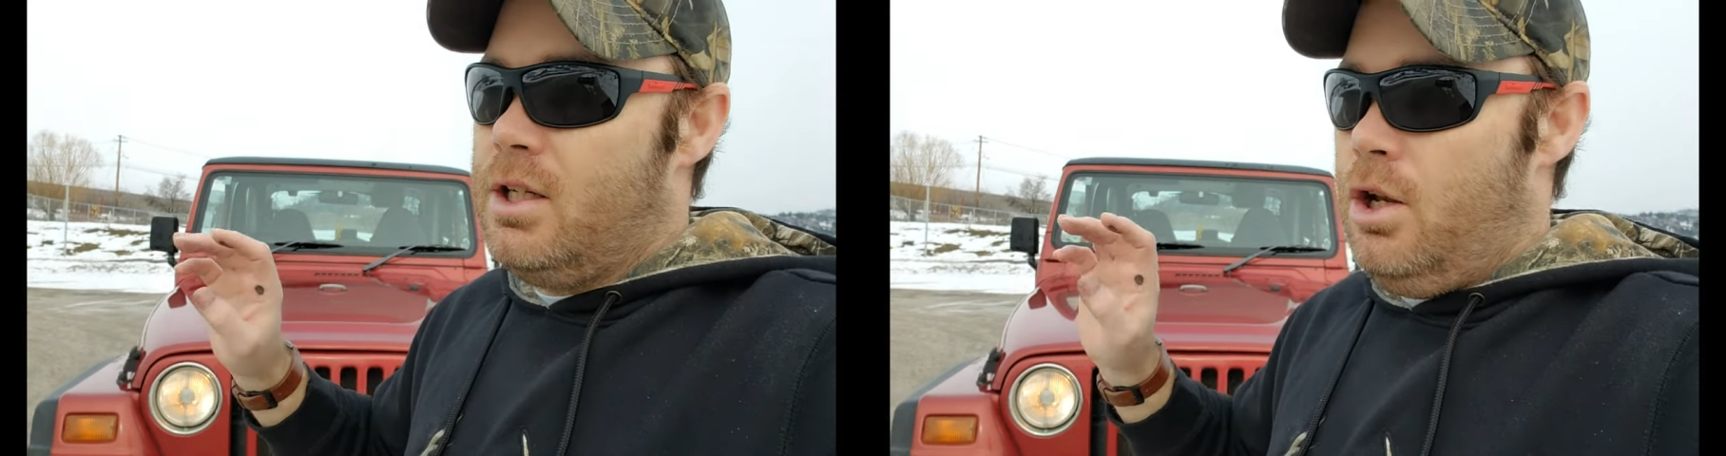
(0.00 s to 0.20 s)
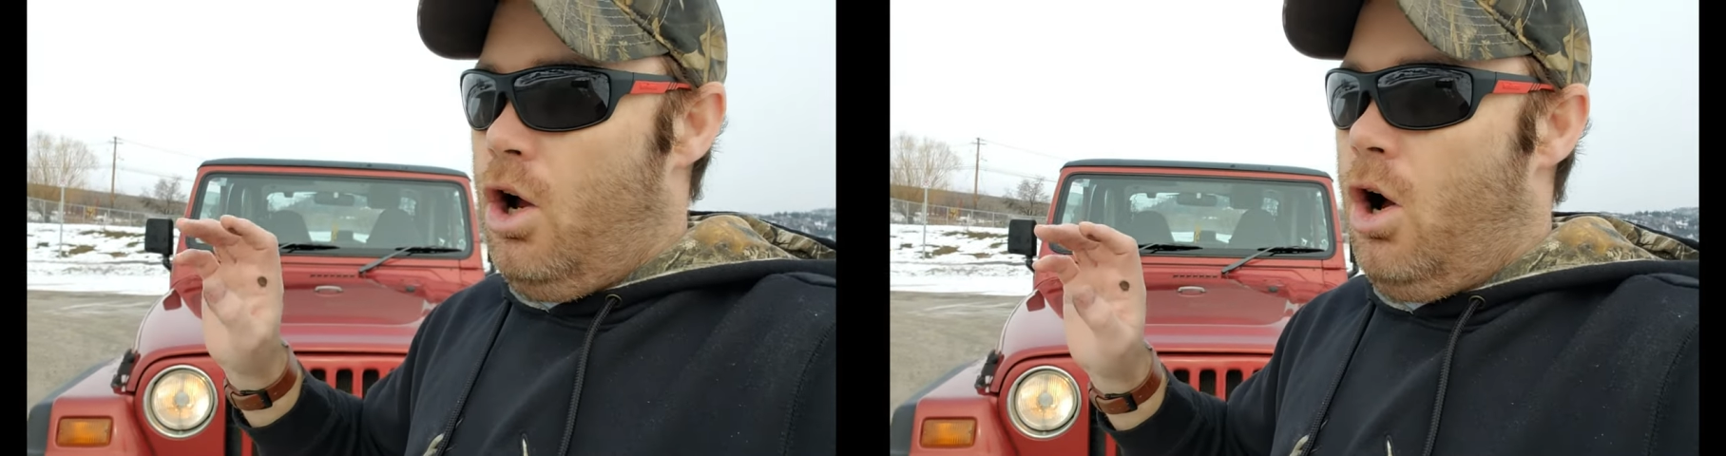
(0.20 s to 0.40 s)

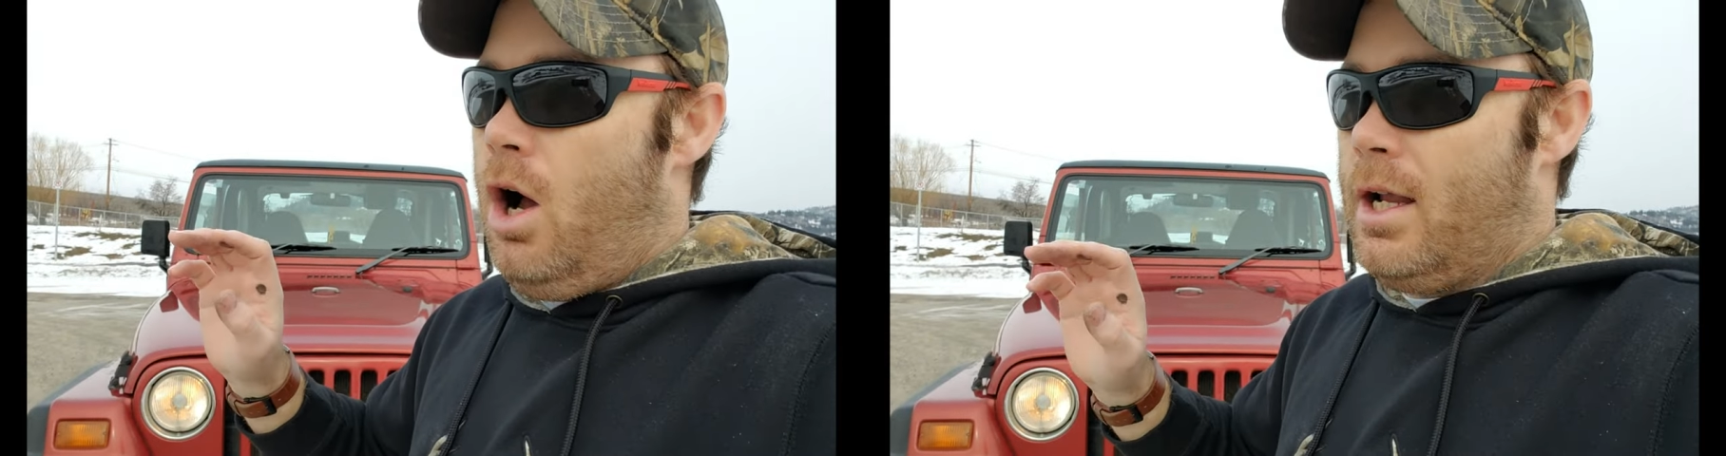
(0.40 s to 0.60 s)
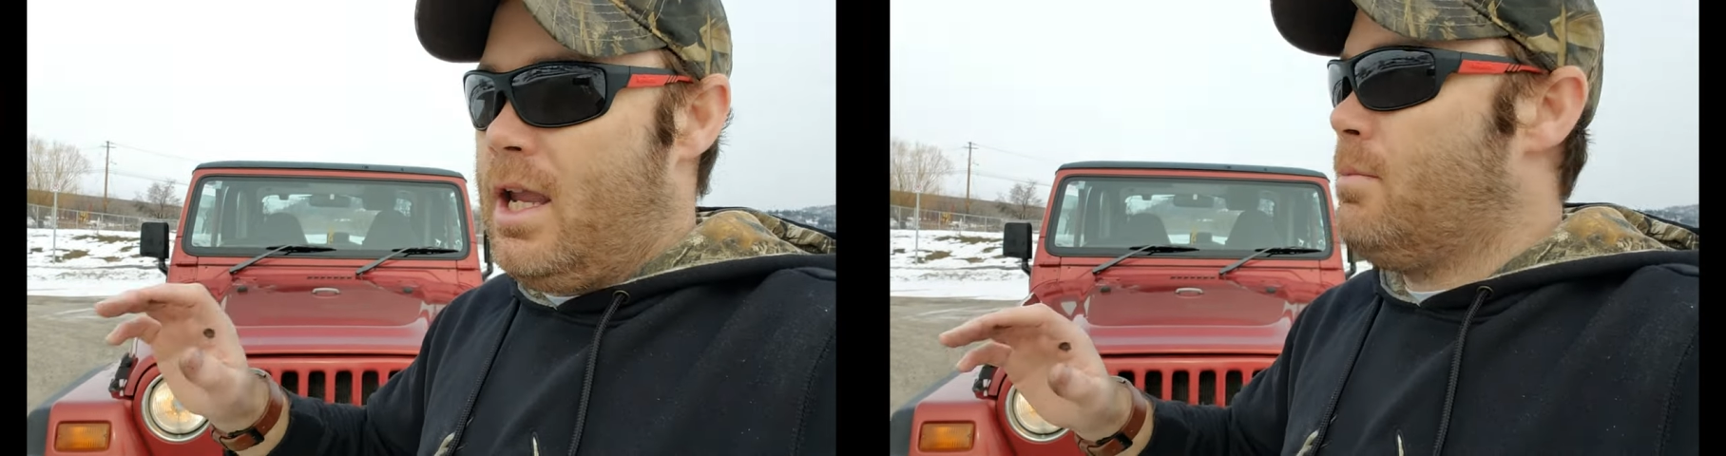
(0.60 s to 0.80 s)
You know,
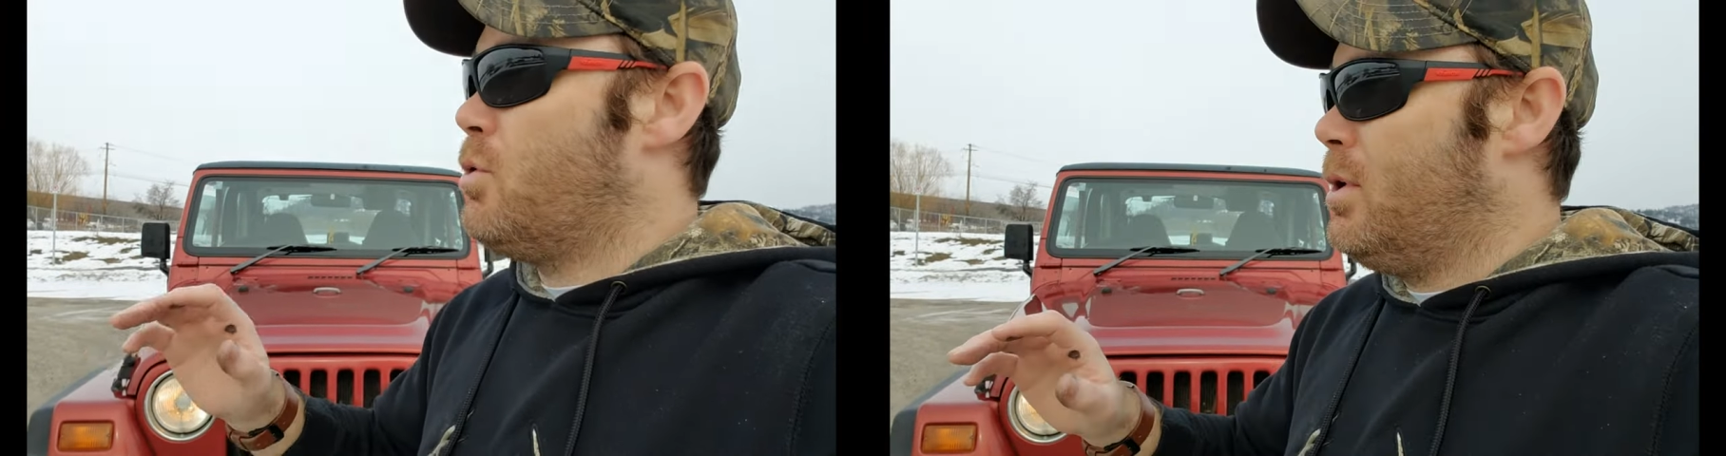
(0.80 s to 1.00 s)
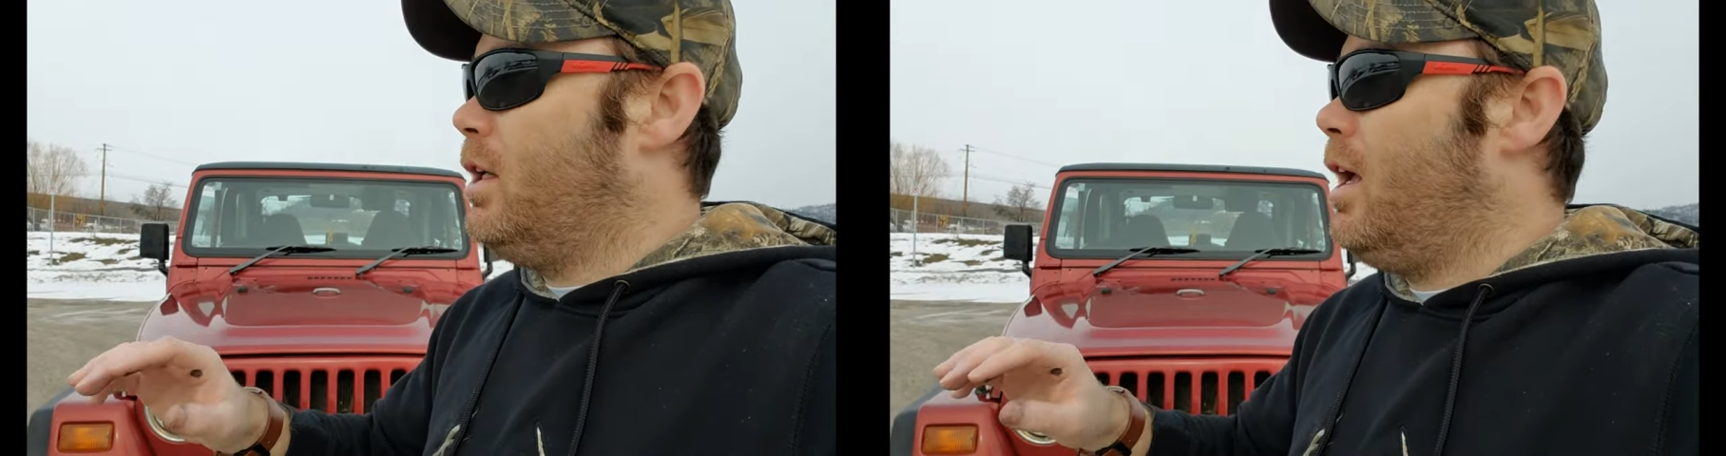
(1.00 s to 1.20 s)
I came to
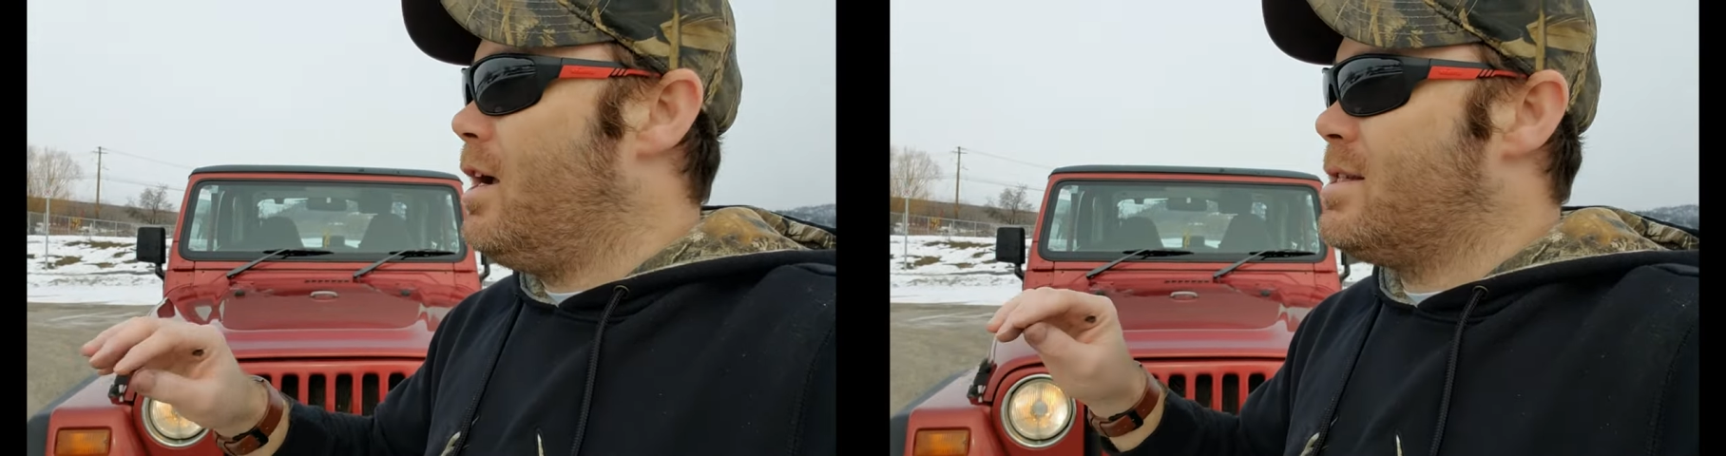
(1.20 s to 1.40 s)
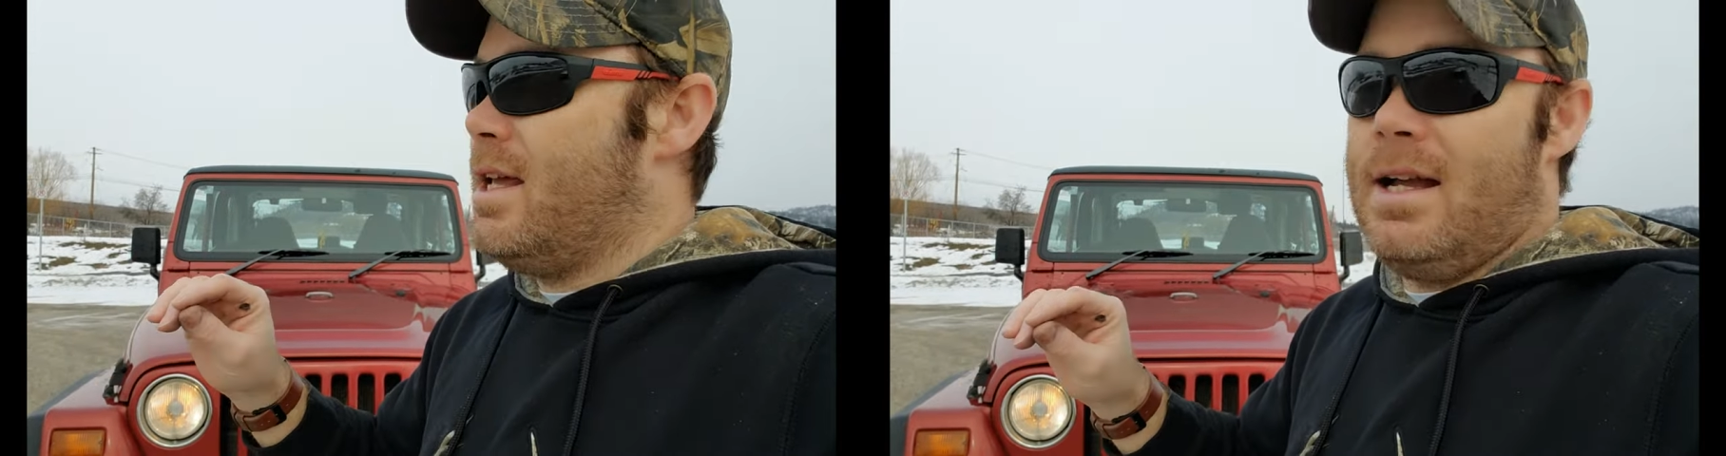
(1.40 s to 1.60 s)

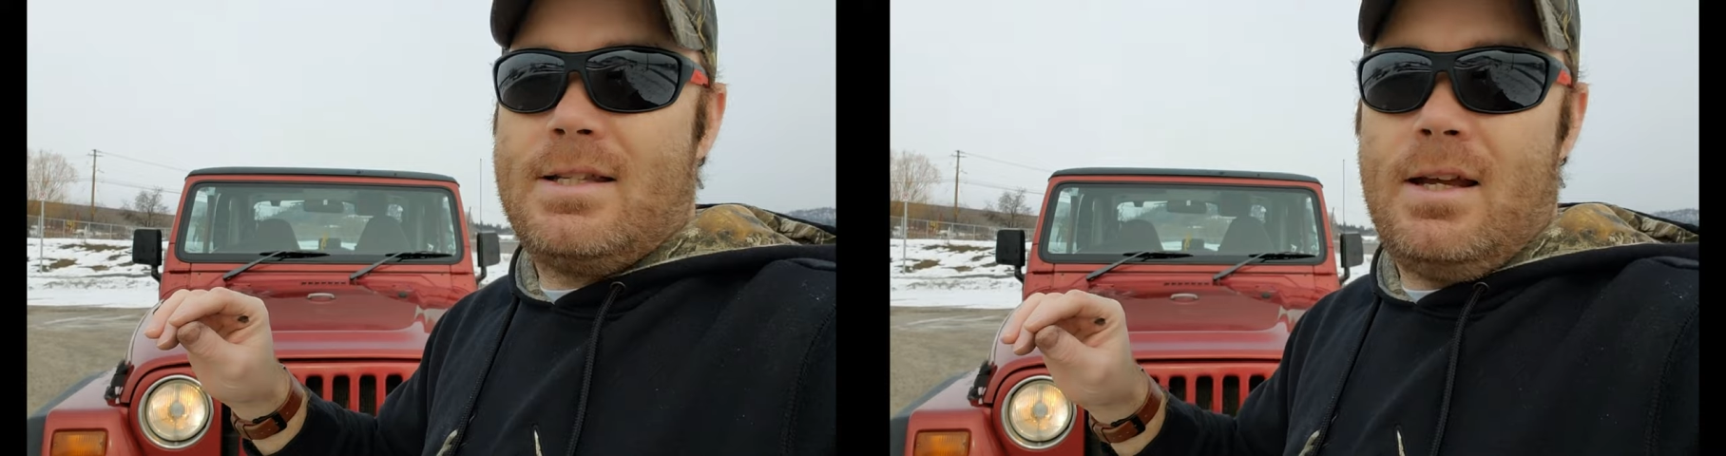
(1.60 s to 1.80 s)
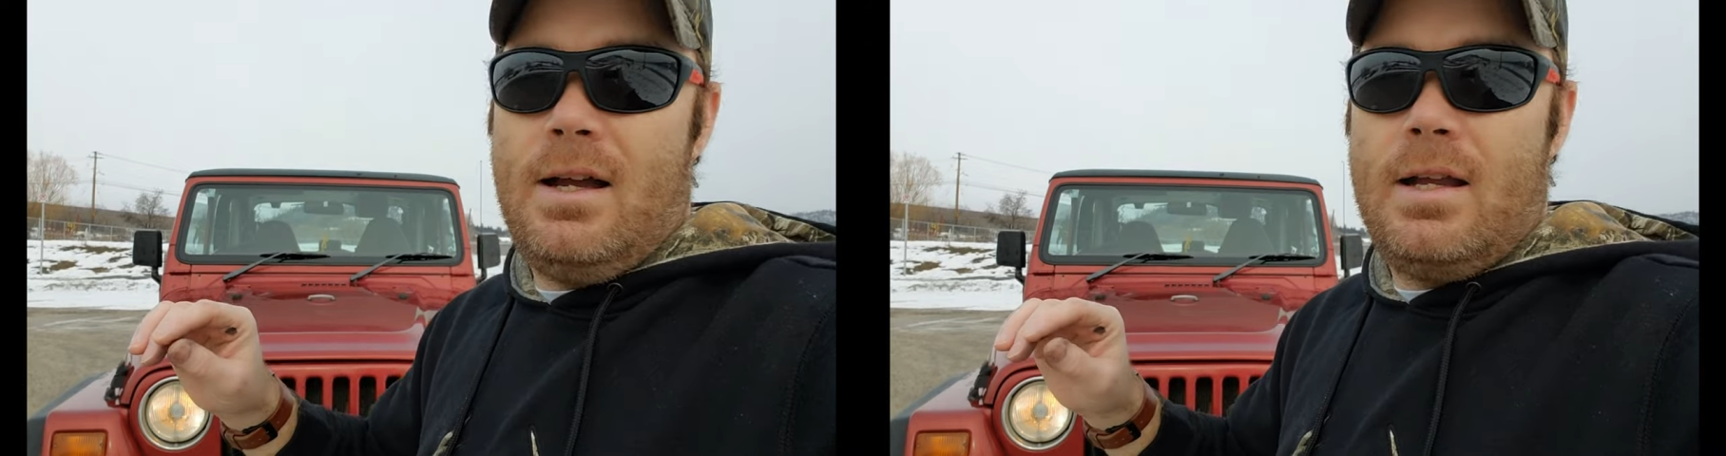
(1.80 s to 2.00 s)
realize
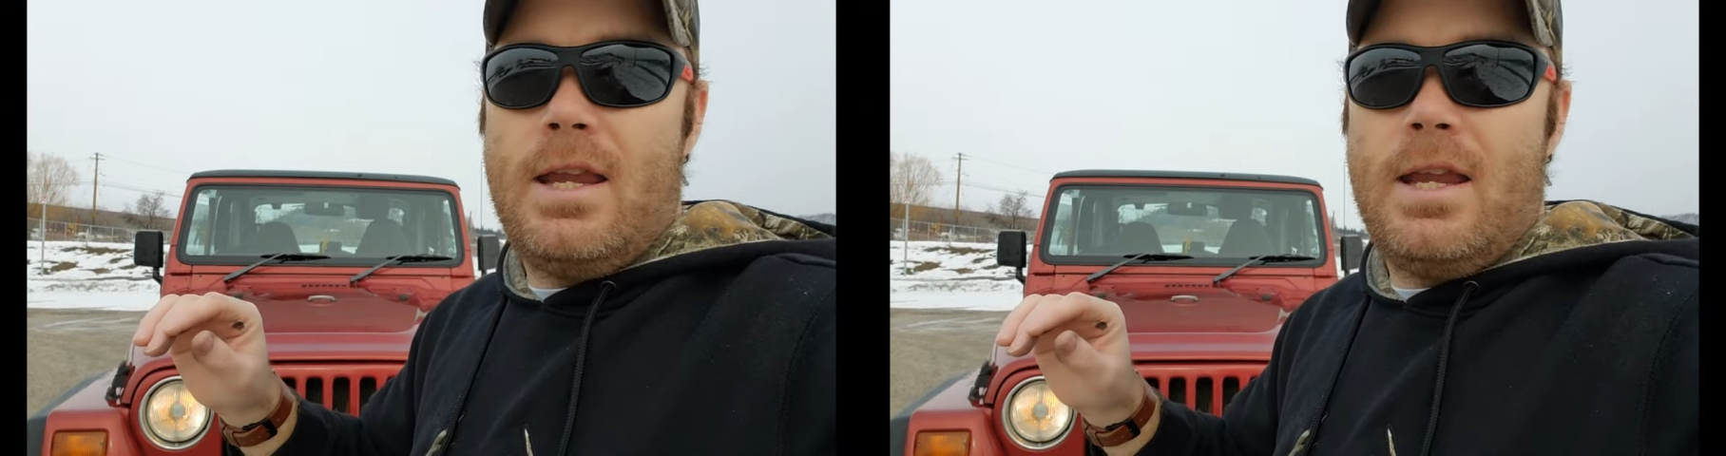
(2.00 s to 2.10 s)
that